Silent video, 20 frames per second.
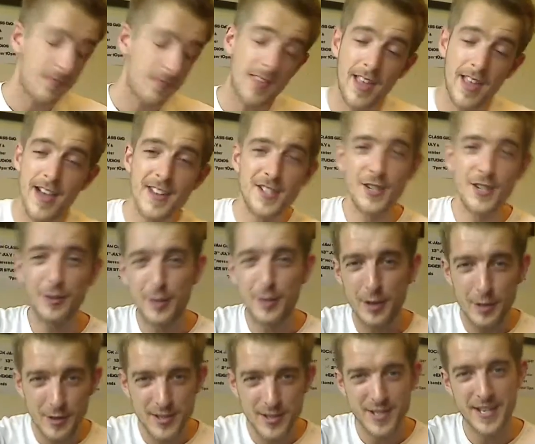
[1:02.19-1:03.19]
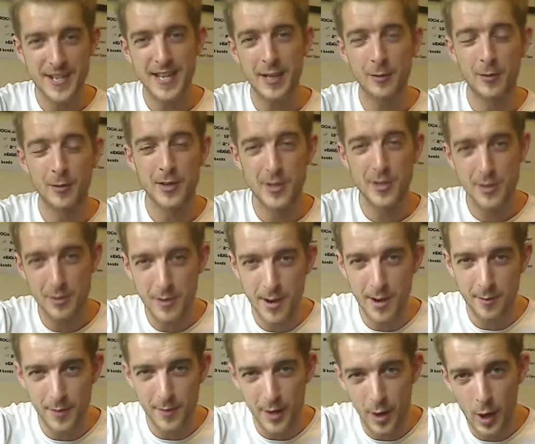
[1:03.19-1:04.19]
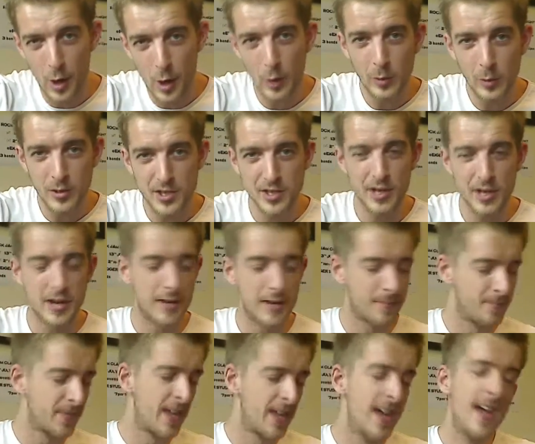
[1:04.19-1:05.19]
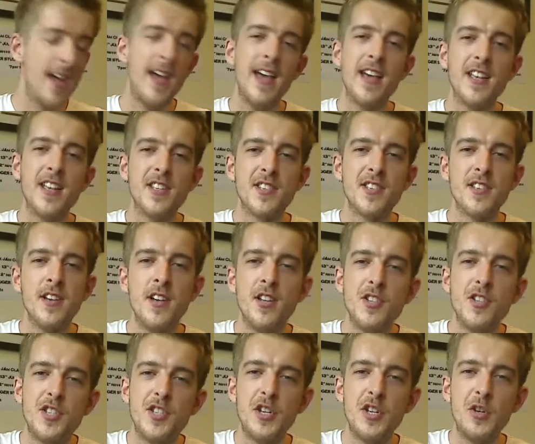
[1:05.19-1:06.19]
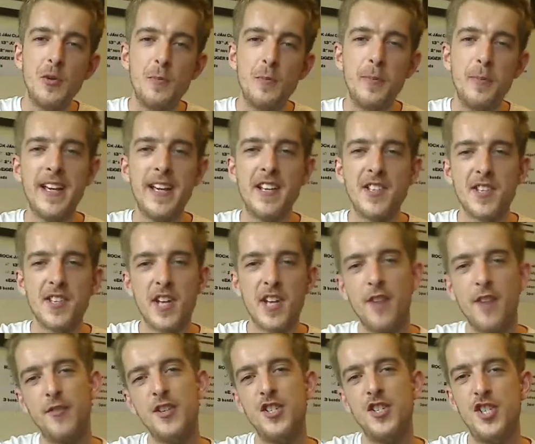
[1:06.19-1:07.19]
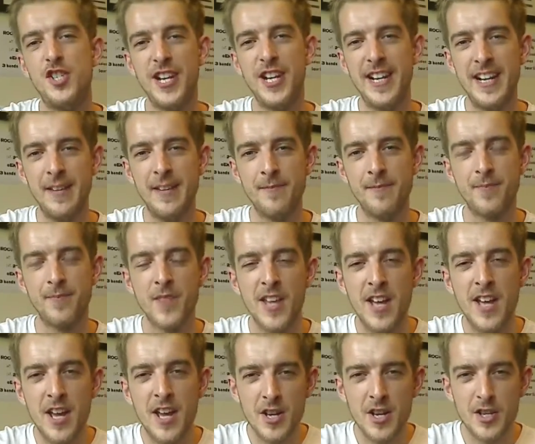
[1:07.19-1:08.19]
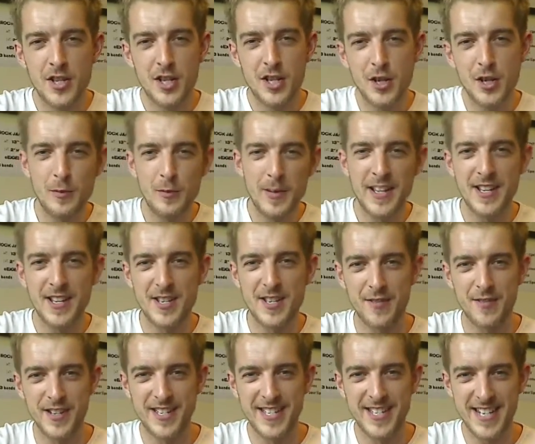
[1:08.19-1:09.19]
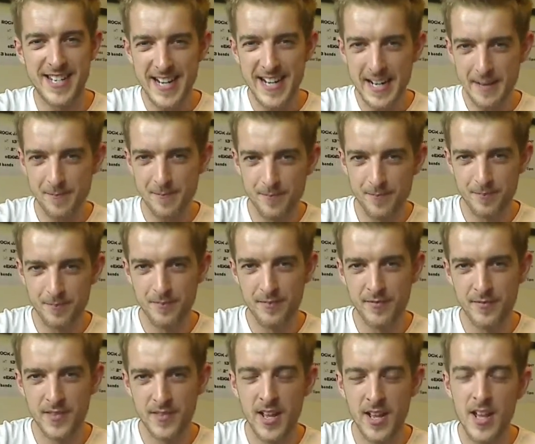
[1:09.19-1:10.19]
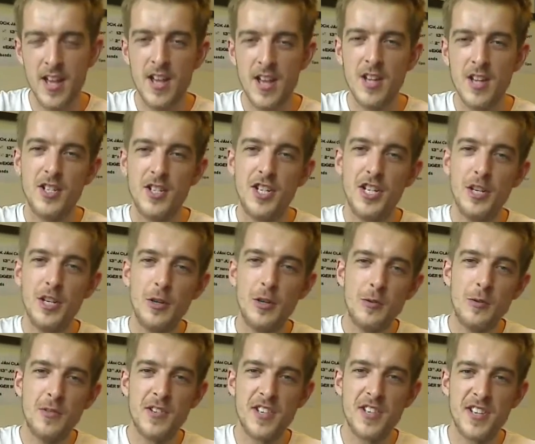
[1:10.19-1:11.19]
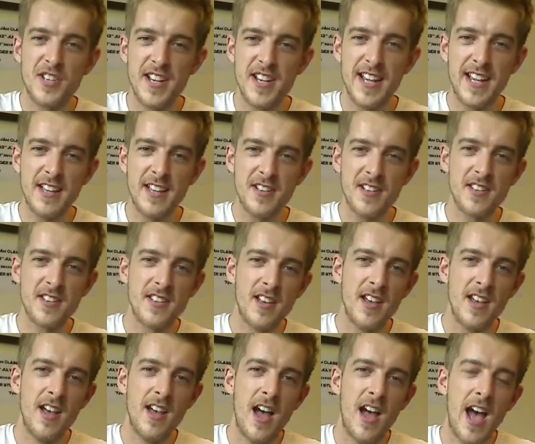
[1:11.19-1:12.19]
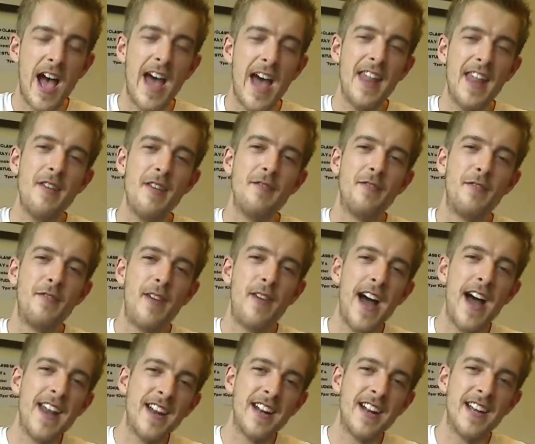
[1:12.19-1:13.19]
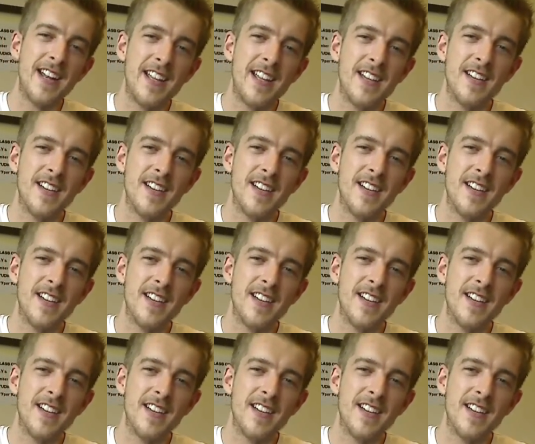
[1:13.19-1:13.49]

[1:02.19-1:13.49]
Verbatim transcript: And your chord sequence throughout the whole song is two beats of a G, two beats of a D, two Cs, and then finally